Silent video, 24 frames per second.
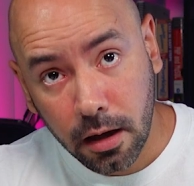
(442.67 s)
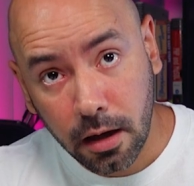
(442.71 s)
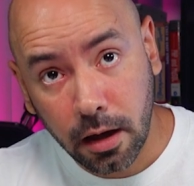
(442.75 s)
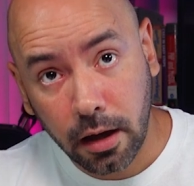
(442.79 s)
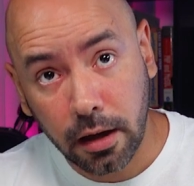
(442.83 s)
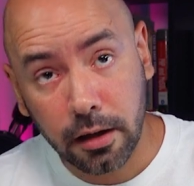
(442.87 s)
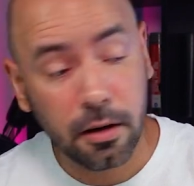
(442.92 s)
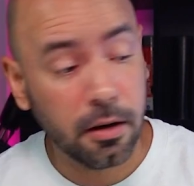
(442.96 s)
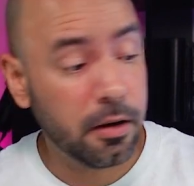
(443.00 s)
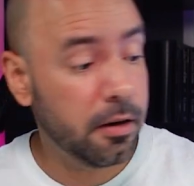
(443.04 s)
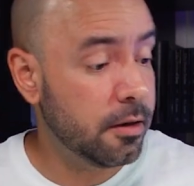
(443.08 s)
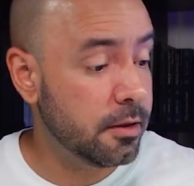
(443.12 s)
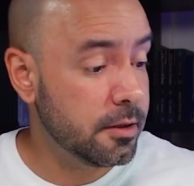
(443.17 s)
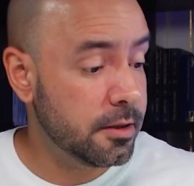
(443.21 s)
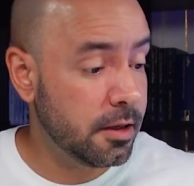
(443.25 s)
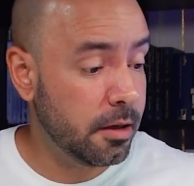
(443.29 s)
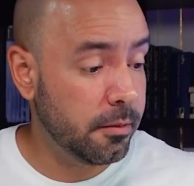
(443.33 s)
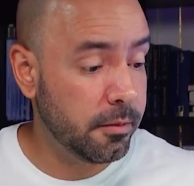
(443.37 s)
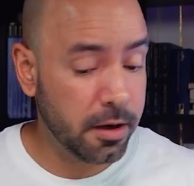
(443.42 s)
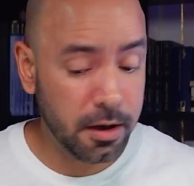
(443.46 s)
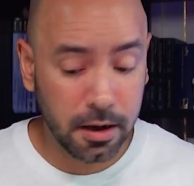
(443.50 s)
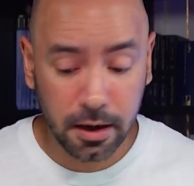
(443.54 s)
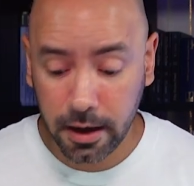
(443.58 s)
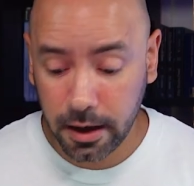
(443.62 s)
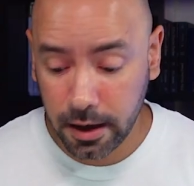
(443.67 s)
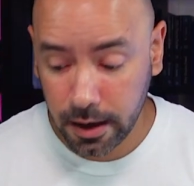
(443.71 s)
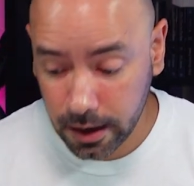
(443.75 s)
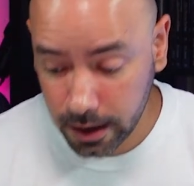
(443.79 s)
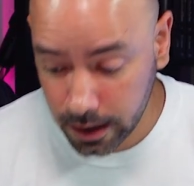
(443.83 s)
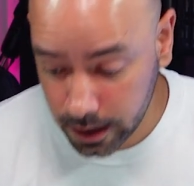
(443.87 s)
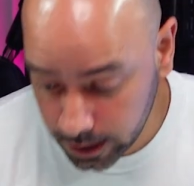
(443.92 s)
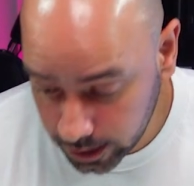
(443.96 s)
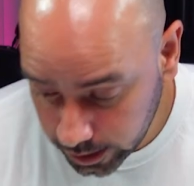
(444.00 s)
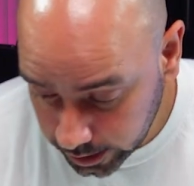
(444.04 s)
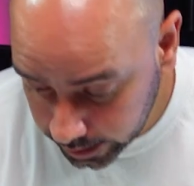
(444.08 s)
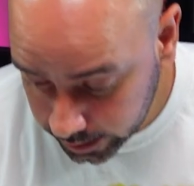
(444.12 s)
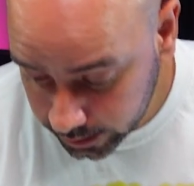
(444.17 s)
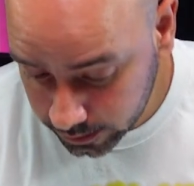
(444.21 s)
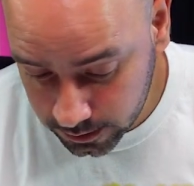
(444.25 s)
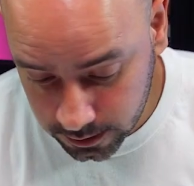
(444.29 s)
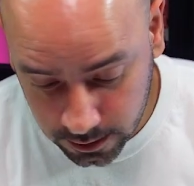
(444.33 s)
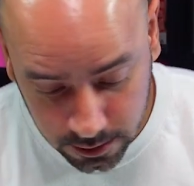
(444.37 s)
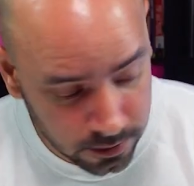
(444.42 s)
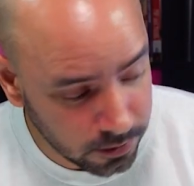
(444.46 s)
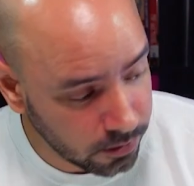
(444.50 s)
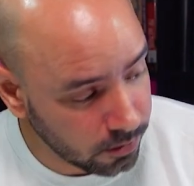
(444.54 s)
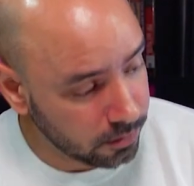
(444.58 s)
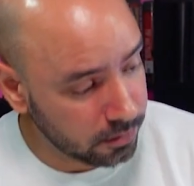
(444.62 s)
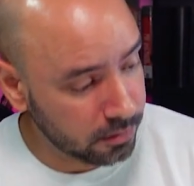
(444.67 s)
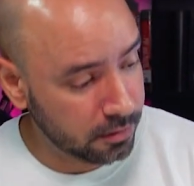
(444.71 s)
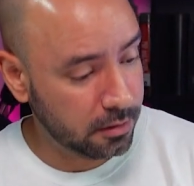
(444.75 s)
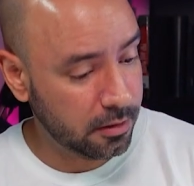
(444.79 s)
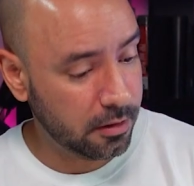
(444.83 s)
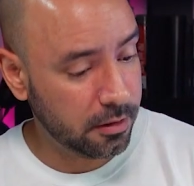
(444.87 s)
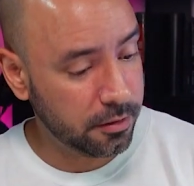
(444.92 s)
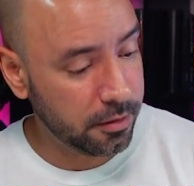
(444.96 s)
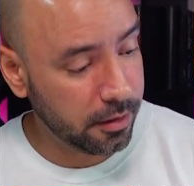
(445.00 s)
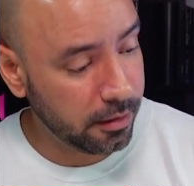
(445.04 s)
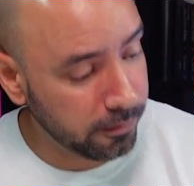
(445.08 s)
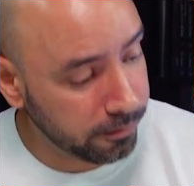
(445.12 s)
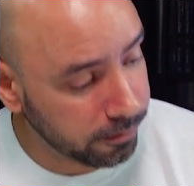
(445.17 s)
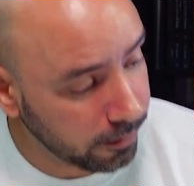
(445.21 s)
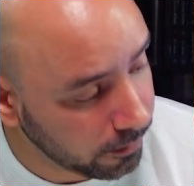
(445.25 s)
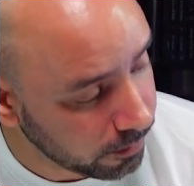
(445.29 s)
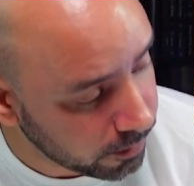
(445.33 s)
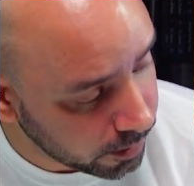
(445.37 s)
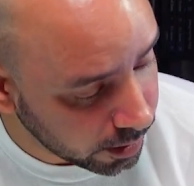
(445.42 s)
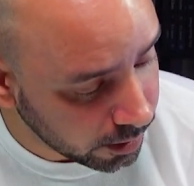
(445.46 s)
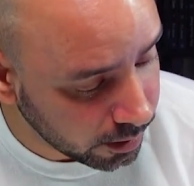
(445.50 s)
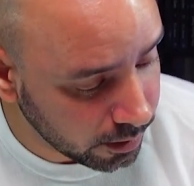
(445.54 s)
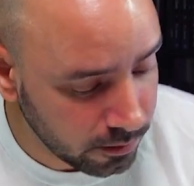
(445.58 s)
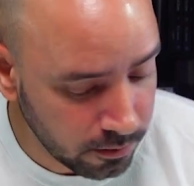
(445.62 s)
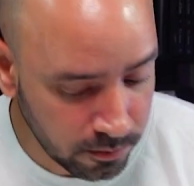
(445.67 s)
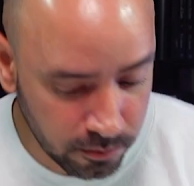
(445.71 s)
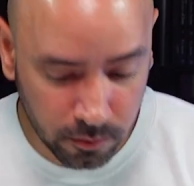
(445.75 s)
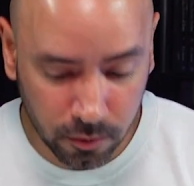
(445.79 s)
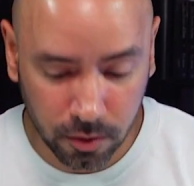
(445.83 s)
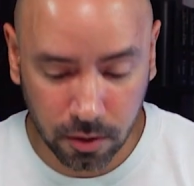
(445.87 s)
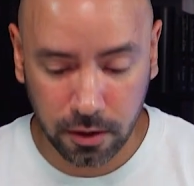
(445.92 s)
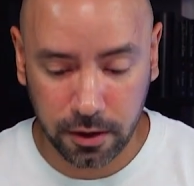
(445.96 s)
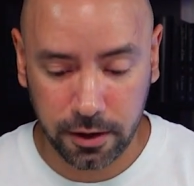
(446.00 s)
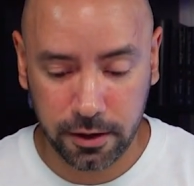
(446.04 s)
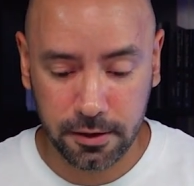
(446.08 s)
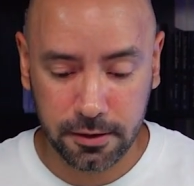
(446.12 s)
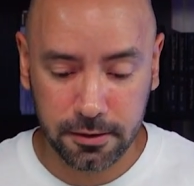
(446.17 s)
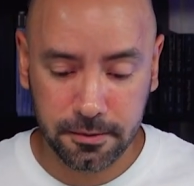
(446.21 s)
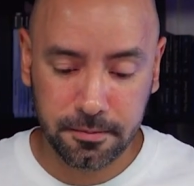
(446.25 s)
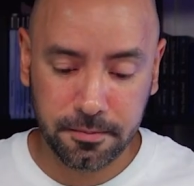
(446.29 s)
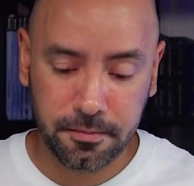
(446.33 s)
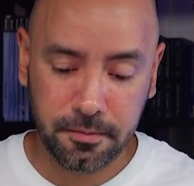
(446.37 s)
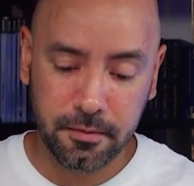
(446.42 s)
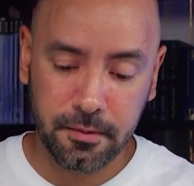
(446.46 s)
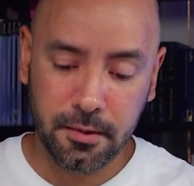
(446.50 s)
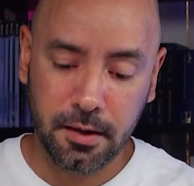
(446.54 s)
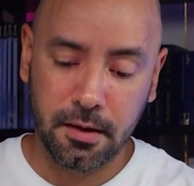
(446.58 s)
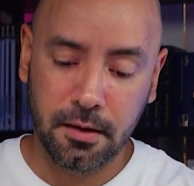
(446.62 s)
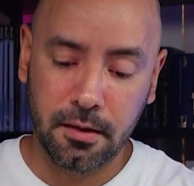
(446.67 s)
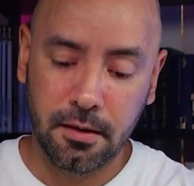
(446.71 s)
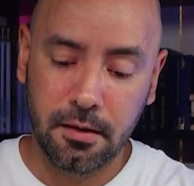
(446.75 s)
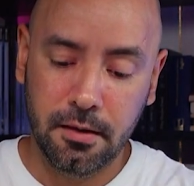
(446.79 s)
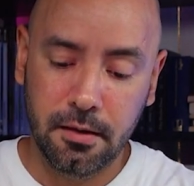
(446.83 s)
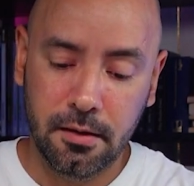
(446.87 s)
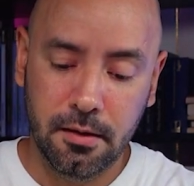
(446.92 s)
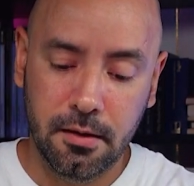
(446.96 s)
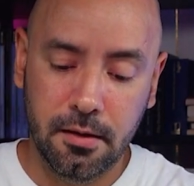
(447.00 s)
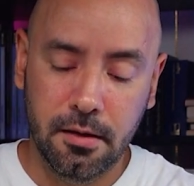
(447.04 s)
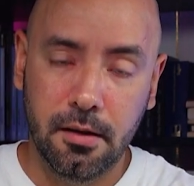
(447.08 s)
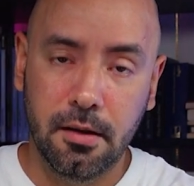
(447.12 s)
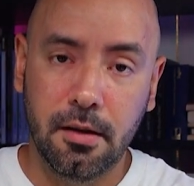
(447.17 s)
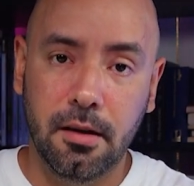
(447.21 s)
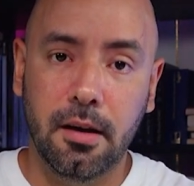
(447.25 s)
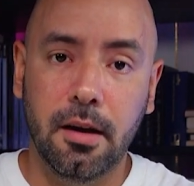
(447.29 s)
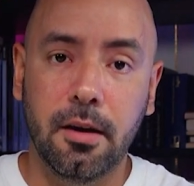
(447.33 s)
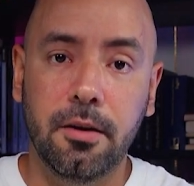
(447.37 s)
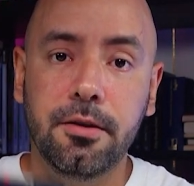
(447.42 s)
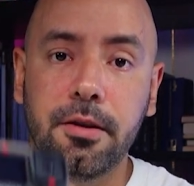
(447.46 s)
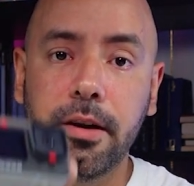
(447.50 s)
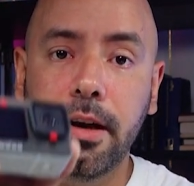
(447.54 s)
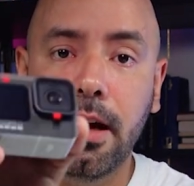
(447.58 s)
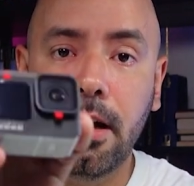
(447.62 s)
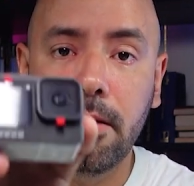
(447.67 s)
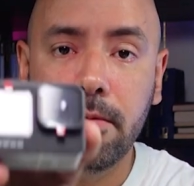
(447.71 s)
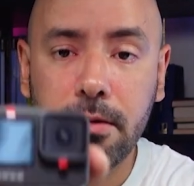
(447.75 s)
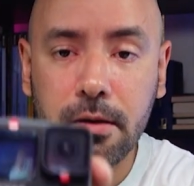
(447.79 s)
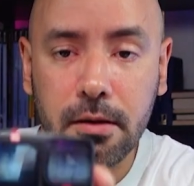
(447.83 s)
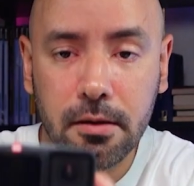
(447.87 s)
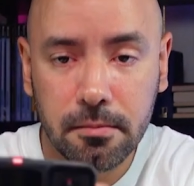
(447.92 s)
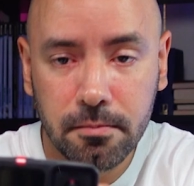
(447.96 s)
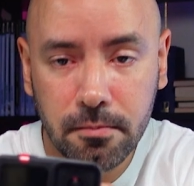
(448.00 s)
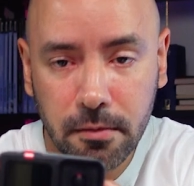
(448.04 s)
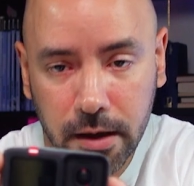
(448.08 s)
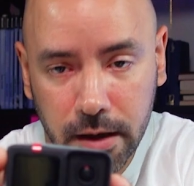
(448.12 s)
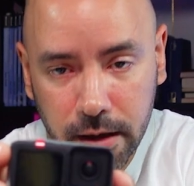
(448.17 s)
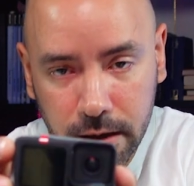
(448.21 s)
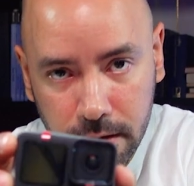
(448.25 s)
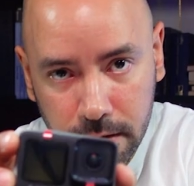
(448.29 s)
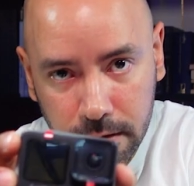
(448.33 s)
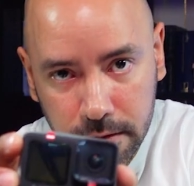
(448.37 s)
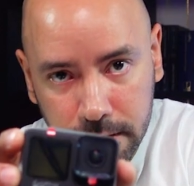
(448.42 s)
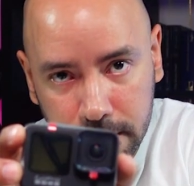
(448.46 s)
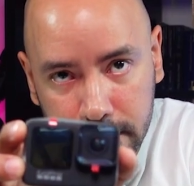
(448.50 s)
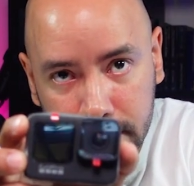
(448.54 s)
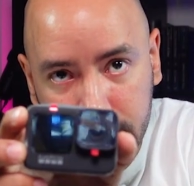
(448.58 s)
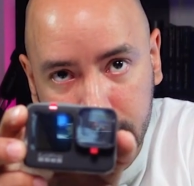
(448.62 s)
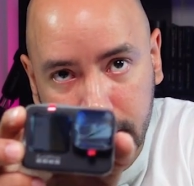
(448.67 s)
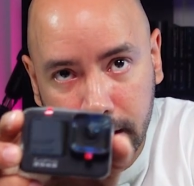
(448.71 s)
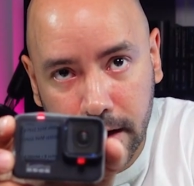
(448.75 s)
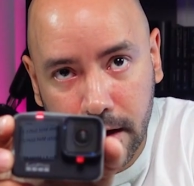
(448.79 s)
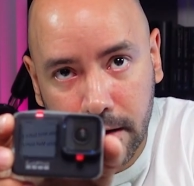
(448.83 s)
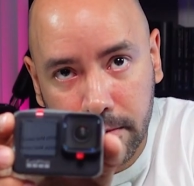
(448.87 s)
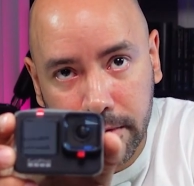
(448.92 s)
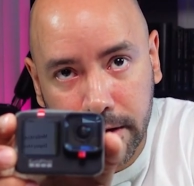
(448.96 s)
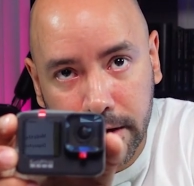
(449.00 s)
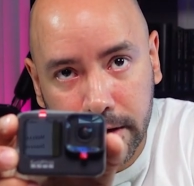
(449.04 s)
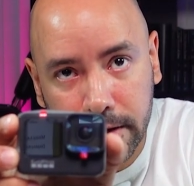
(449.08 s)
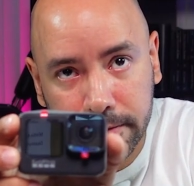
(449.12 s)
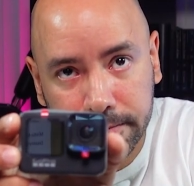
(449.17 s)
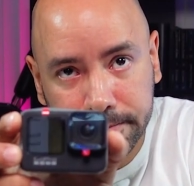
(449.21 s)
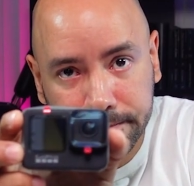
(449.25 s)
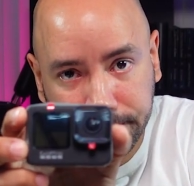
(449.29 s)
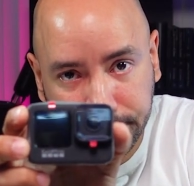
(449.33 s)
Another $79.99, so $150 more. Now you have it embedded on this camera.